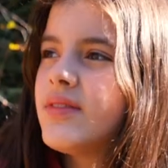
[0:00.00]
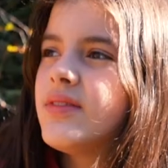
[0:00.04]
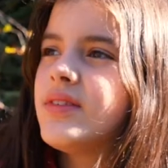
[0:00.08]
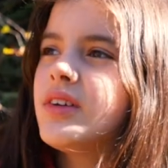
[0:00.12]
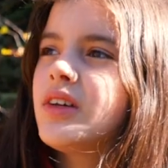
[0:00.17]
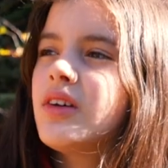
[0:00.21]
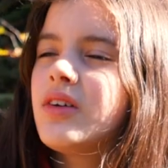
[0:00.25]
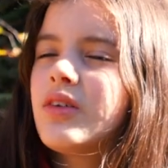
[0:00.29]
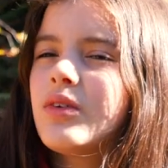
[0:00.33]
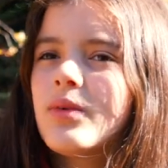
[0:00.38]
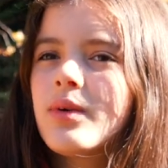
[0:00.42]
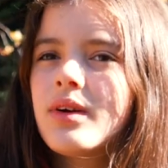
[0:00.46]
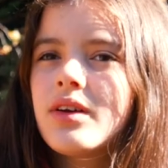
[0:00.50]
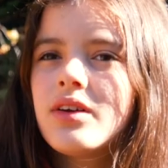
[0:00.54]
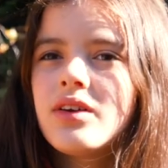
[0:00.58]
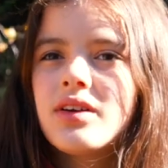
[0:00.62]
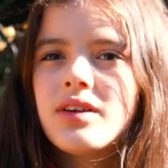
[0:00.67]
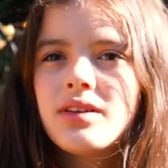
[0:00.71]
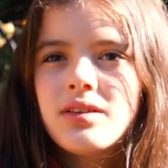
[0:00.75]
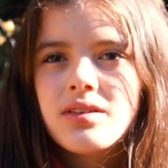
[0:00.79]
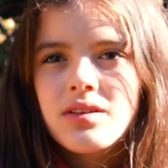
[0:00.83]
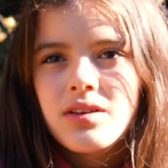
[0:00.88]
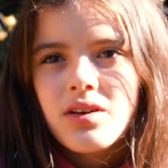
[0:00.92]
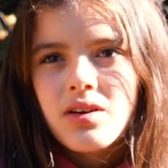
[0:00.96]
view where you
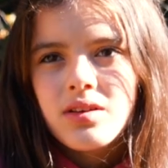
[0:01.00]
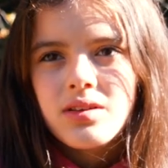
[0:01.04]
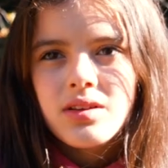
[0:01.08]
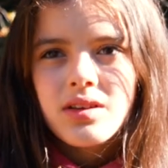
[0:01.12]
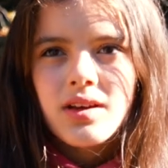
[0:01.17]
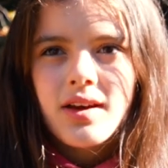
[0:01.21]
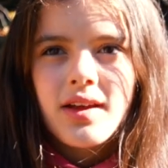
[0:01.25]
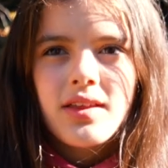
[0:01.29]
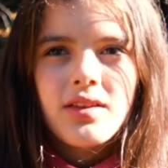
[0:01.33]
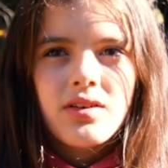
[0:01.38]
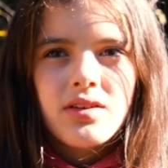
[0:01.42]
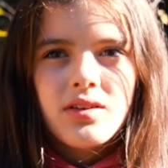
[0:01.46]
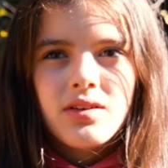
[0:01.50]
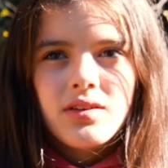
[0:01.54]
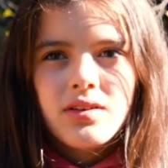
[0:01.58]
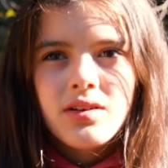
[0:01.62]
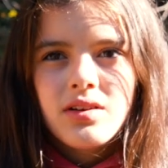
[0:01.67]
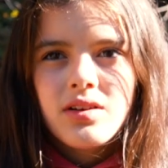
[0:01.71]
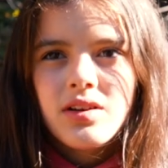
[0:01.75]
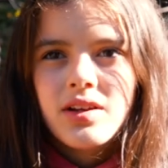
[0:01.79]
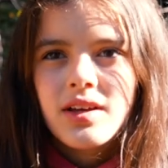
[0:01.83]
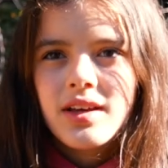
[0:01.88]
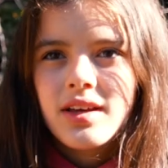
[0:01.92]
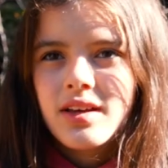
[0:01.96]
could see all the other
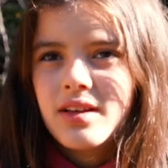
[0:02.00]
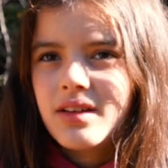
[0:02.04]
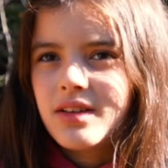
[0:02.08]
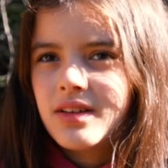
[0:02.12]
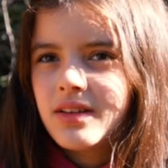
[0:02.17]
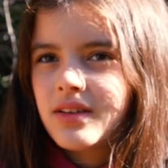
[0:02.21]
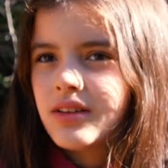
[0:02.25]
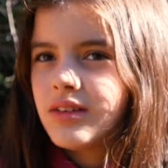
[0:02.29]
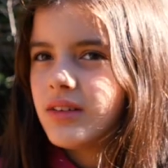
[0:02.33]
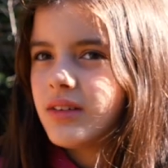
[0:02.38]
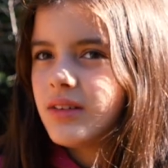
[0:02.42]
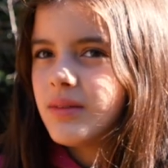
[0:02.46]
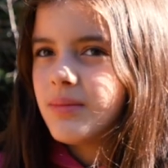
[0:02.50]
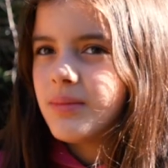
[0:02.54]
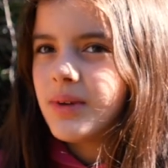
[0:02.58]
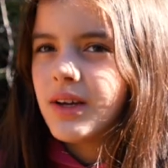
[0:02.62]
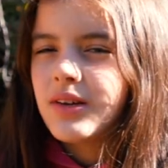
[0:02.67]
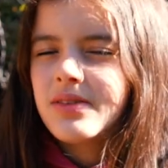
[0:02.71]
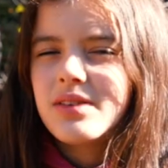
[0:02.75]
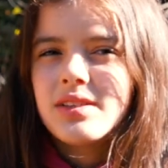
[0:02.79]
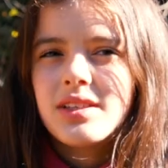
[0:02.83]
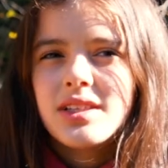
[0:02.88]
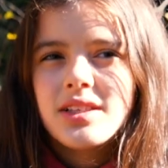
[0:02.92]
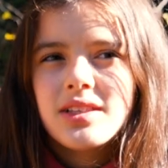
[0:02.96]
little hills,
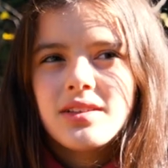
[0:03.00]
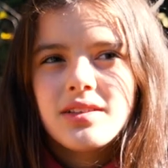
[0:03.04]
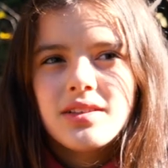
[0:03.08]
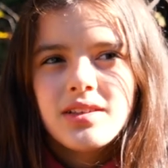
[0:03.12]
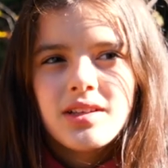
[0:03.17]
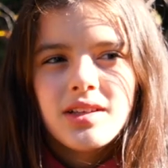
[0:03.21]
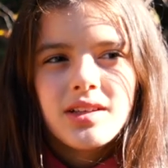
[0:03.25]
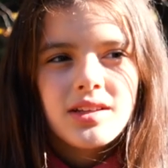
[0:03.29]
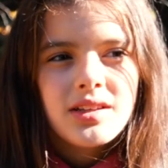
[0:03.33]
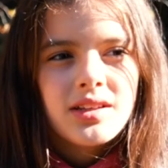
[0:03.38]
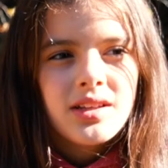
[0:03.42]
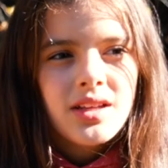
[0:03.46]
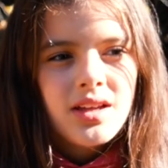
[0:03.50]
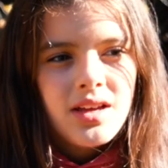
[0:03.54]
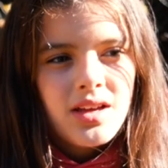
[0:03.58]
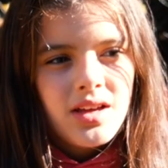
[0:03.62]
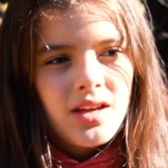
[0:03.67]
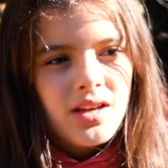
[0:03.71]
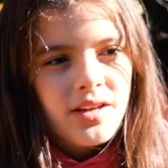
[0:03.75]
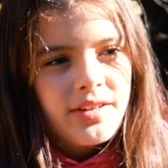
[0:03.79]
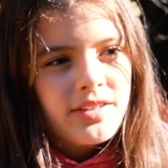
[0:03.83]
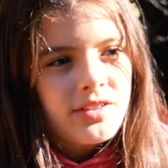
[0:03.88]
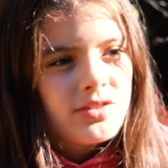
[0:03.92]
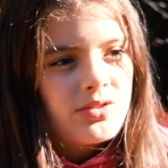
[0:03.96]
mountains, and
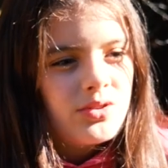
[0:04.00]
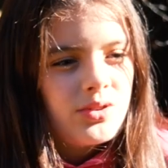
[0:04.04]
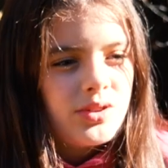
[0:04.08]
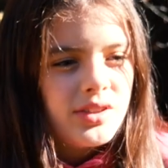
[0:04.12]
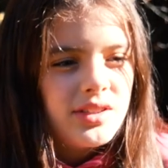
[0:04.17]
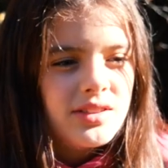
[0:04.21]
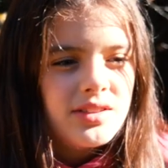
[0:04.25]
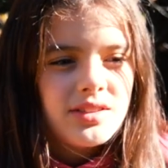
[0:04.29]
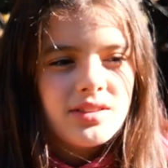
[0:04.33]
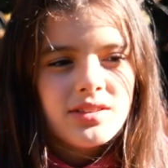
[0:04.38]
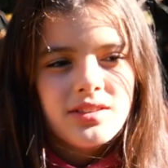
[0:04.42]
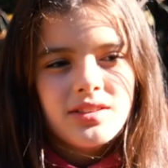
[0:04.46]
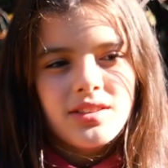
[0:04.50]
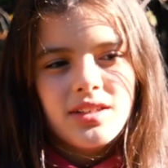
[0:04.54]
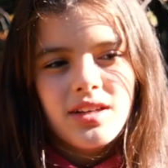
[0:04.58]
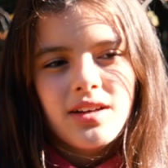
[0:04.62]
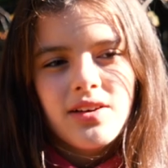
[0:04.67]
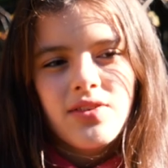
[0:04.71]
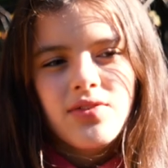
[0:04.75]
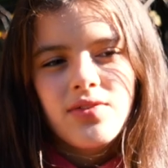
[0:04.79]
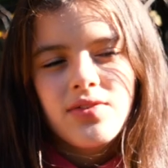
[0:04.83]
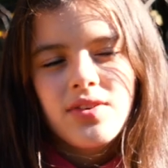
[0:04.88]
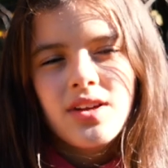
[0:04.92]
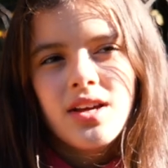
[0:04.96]
trees and
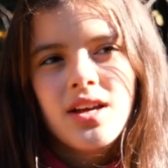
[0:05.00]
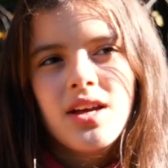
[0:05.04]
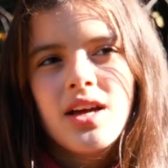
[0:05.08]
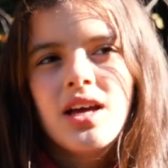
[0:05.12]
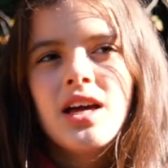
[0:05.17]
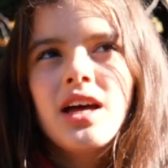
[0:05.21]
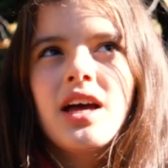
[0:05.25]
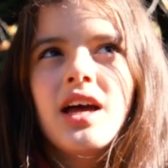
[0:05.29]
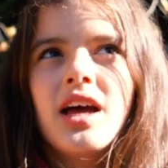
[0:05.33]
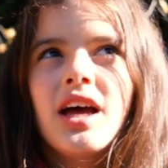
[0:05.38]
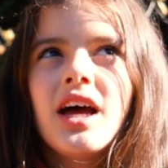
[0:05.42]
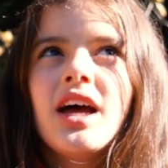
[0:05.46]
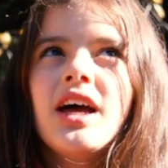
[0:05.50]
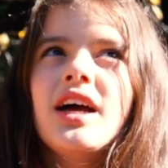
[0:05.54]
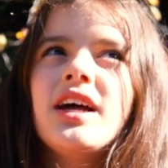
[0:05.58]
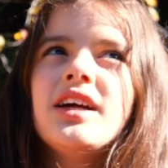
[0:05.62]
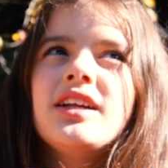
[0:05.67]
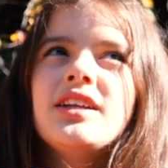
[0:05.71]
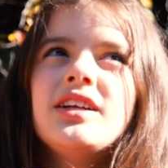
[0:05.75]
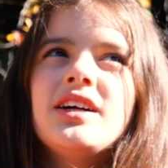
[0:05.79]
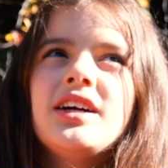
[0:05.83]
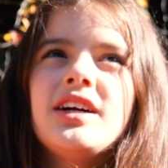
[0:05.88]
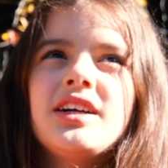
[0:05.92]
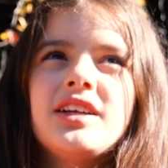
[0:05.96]
stuff.
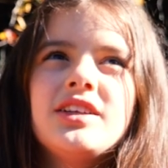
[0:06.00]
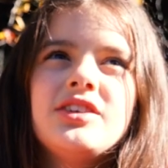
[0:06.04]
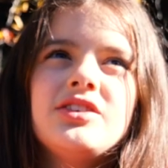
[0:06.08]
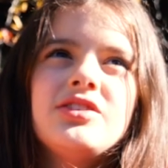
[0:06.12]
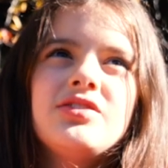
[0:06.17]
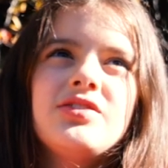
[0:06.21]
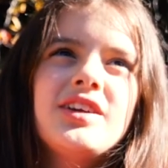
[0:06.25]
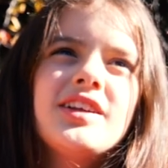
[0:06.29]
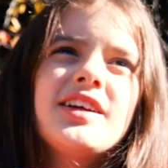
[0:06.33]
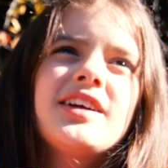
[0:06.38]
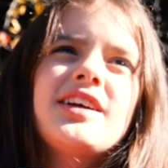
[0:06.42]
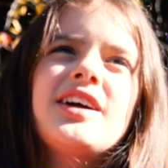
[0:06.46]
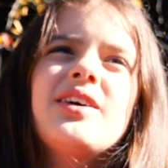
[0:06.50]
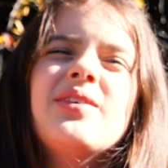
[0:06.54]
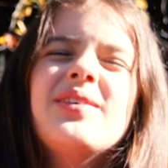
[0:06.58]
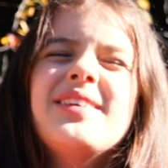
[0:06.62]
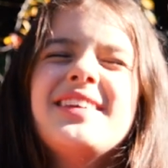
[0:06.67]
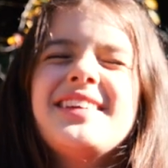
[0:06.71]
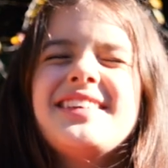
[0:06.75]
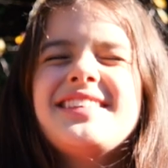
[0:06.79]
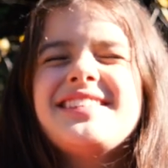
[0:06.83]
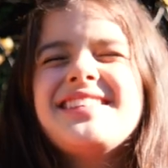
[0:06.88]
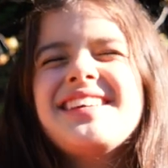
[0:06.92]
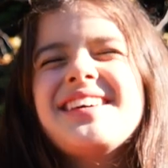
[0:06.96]
And I just felt like I
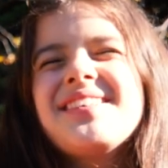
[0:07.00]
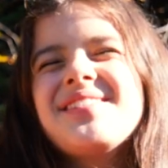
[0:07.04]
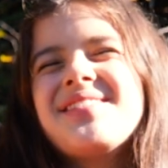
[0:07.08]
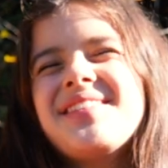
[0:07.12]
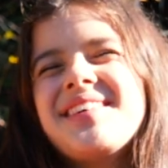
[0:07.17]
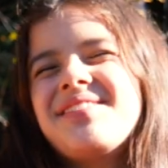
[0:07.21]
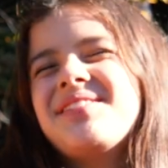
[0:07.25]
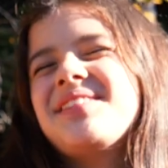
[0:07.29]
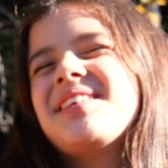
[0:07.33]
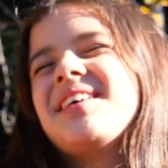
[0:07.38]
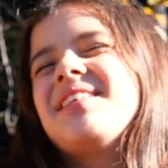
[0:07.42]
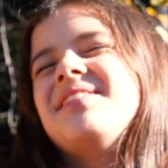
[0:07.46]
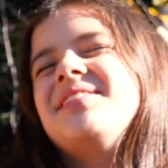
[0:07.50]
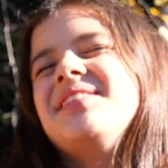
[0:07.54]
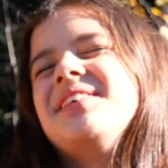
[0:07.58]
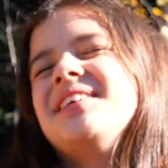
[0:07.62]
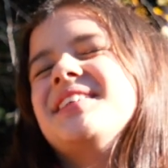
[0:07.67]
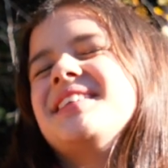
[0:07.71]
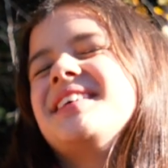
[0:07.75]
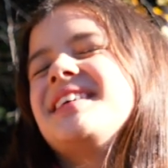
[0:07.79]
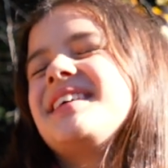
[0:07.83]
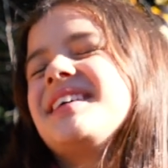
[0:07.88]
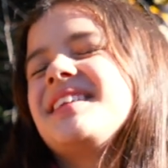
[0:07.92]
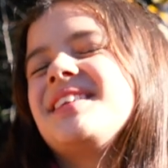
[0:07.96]
wanted to stay up there forever
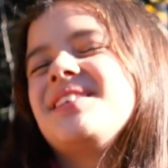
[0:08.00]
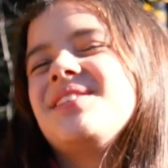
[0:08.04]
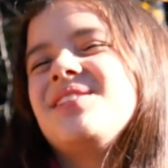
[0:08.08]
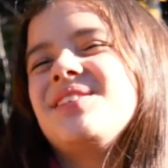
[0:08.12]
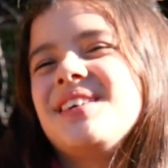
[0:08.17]
and look at the